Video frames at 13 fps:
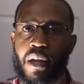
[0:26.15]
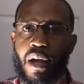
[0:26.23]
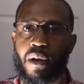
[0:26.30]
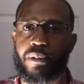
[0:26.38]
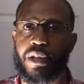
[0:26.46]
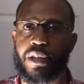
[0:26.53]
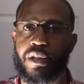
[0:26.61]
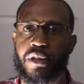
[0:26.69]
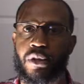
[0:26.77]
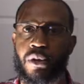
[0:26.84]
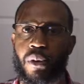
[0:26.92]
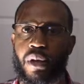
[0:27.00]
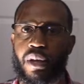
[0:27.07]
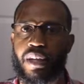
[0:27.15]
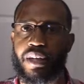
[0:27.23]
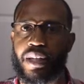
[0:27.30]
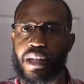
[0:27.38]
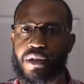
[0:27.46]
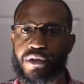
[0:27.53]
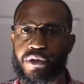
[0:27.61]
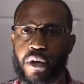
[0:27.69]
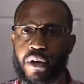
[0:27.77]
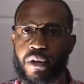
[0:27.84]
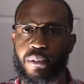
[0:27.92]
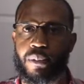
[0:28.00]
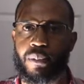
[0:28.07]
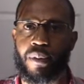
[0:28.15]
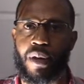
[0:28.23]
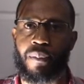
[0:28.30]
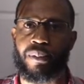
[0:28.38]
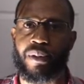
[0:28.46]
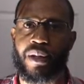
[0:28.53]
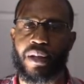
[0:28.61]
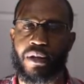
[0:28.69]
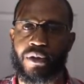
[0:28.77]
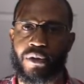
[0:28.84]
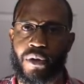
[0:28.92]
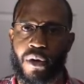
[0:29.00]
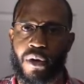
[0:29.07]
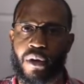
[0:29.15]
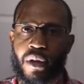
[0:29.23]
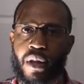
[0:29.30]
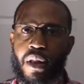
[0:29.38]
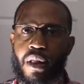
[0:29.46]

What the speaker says: I would like to go ahead and get started by playing a song.